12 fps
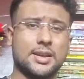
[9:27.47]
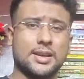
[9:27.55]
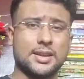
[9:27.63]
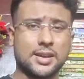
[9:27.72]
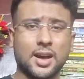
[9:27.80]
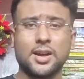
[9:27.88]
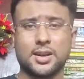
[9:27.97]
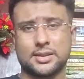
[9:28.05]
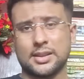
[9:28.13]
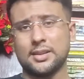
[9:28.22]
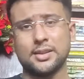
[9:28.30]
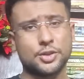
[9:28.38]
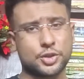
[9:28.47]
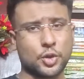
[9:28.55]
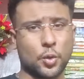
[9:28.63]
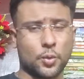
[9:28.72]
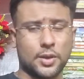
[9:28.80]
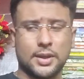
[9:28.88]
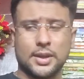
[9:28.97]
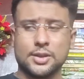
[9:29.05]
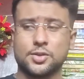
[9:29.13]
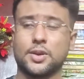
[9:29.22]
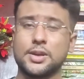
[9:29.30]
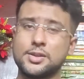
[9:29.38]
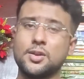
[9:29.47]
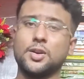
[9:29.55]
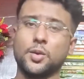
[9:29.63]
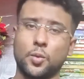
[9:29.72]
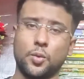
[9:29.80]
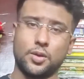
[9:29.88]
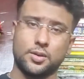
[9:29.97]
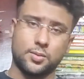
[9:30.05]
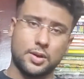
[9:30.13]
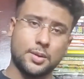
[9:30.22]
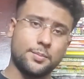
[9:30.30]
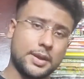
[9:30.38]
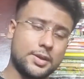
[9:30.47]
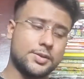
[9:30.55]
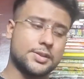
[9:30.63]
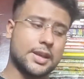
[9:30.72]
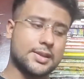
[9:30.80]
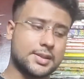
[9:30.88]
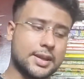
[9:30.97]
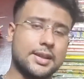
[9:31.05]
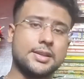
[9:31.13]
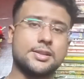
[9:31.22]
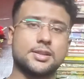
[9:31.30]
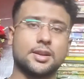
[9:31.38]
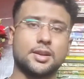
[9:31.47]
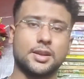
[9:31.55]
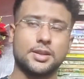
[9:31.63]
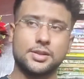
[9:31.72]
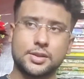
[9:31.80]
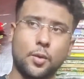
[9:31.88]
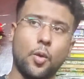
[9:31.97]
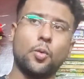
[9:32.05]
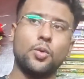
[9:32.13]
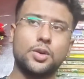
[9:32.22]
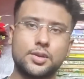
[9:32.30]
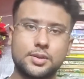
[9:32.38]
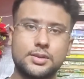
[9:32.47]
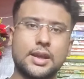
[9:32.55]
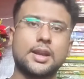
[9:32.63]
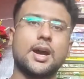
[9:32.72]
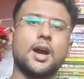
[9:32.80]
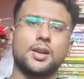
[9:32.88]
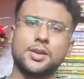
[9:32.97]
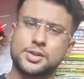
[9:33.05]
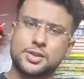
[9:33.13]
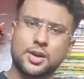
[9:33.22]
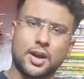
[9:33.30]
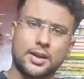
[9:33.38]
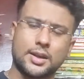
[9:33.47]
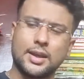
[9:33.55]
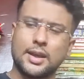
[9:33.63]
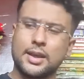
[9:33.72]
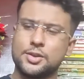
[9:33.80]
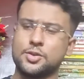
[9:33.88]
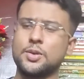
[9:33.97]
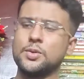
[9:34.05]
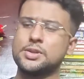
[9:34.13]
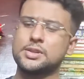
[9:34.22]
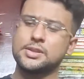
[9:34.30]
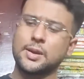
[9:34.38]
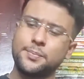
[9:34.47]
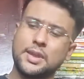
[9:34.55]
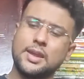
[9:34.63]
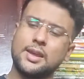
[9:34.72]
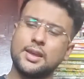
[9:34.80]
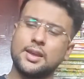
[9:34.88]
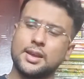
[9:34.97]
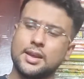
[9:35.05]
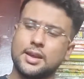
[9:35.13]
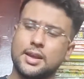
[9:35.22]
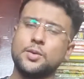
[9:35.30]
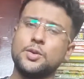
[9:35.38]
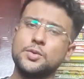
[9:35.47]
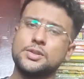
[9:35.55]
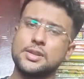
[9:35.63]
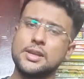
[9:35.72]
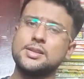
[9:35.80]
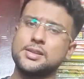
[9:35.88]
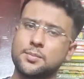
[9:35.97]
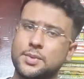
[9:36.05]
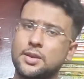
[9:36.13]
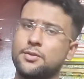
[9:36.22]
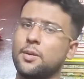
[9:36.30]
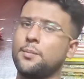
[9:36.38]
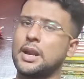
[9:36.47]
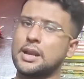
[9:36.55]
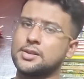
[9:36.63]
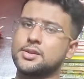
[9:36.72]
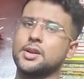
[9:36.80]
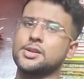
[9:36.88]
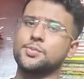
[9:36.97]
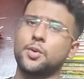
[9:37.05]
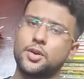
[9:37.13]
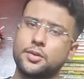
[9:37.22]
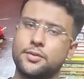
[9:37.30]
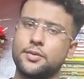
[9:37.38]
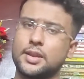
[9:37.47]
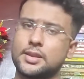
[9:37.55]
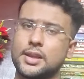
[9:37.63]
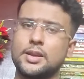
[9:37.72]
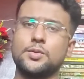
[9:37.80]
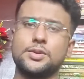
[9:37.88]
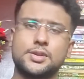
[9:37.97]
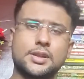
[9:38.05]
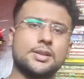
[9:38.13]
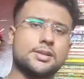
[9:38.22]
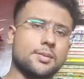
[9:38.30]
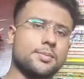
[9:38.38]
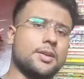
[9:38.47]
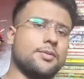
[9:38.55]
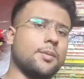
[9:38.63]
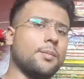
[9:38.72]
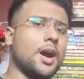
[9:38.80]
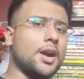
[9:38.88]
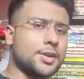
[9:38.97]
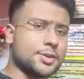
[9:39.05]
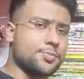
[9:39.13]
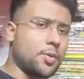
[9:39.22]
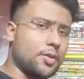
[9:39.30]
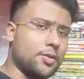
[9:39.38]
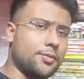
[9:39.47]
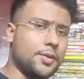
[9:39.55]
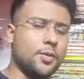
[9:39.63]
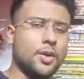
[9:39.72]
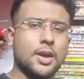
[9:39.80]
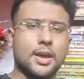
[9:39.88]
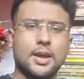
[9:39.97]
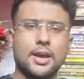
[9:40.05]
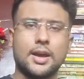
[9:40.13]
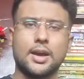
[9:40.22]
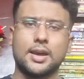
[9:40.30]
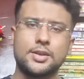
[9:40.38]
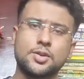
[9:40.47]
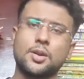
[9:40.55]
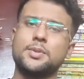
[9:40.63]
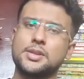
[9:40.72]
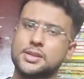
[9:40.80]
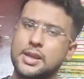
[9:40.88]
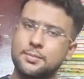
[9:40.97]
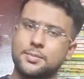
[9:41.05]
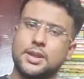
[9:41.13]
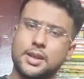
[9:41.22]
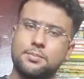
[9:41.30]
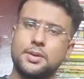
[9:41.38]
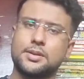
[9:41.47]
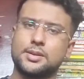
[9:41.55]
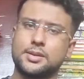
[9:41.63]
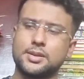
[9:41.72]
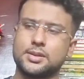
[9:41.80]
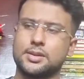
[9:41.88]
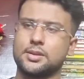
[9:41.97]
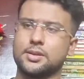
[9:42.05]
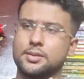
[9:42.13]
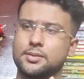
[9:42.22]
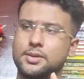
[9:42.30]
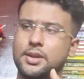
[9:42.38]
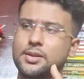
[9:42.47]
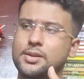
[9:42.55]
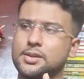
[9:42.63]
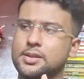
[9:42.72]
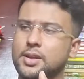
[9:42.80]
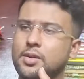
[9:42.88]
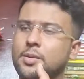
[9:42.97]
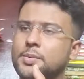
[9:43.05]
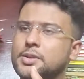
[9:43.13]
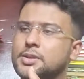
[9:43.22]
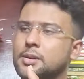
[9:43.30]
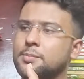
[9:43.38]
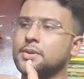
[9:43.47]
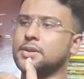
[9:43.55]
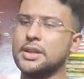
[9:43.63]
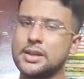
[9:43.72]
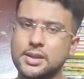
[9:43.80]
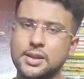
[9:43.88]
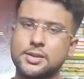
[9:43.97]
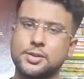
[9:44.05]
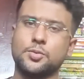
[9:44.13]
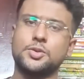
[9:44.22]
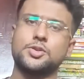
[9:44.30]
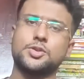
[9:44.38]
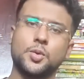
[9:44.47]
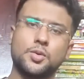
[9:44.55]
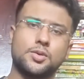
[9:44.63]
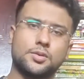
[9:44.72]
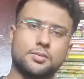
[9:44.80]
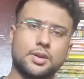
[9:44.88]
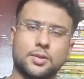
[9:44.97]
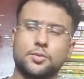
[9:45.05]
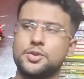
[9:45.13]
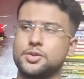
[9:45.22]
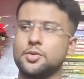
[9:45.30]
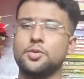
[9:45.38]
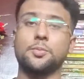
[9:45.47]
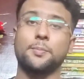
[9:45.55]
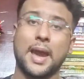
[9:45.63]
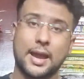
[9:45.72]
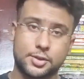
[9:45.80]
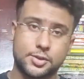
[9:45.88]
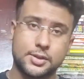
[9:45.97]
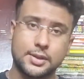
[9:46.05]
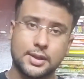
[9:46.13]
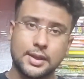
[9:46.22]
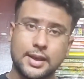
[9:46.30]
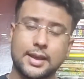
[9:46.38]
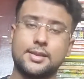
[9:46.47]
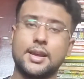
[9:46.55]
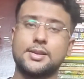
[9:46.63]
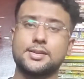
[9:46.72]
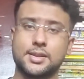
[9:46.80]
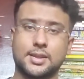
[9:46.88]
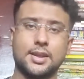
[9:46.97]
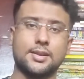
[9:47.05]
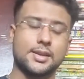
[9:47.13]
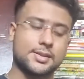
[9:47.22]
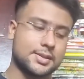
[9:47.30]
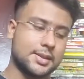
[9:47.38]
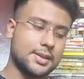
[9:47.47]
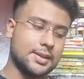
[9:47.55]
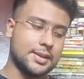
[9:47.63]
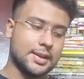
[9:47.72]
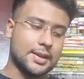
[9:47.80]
younger than the show. So he's not old. What I mean to say is that he's older than Arya Stark. So you're seeing something from Ned Stark's point of view, and then you're seeing something from Arya's point of view. It's gonna be the same thing, but there are gonna be some details which don't match, and that's the thing. That's the